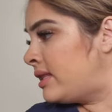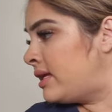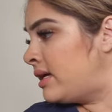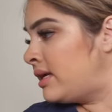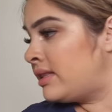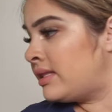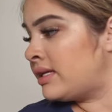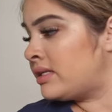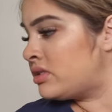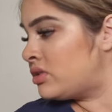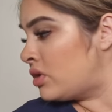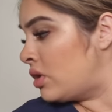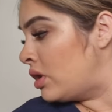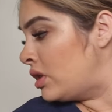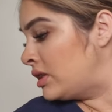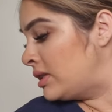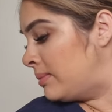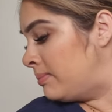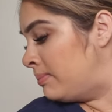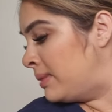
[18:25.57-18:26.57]
think that's all
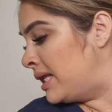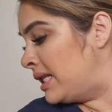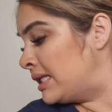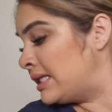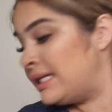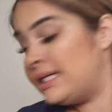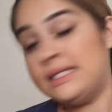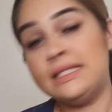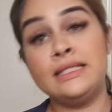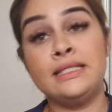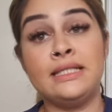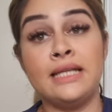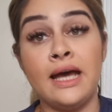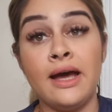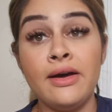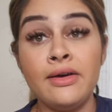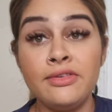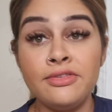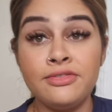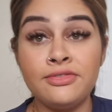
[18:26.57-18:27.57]
the bulky
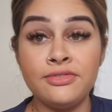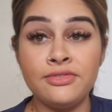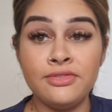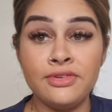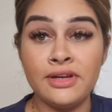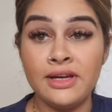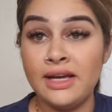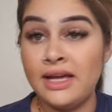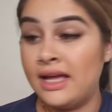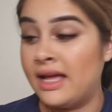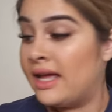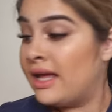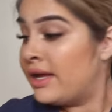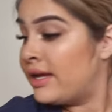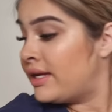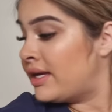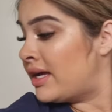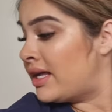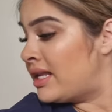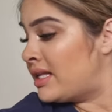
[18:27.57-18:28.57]
stuff
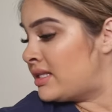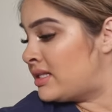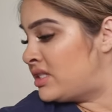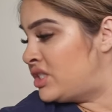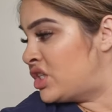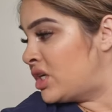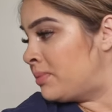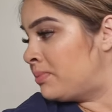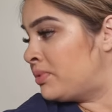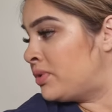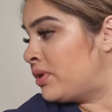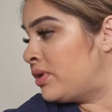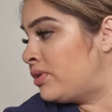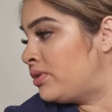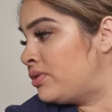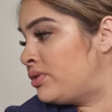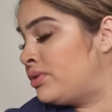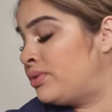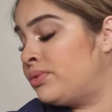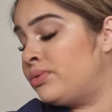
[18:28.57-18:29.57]
now let's jump
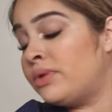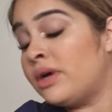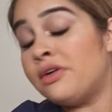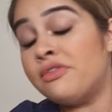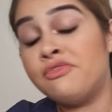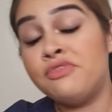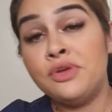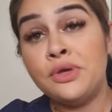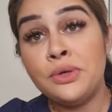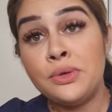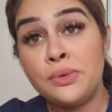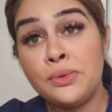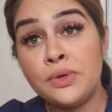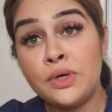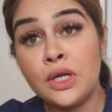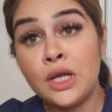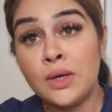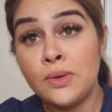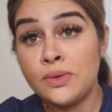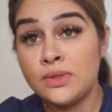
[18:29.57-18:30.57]
onto a few
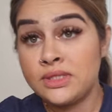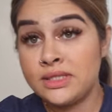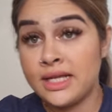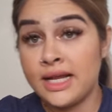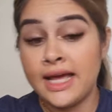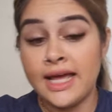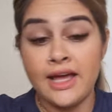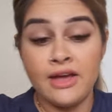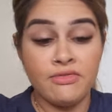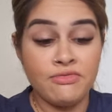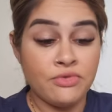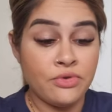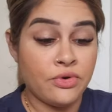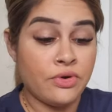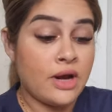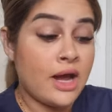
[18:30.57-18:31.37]
clothes that I have for her.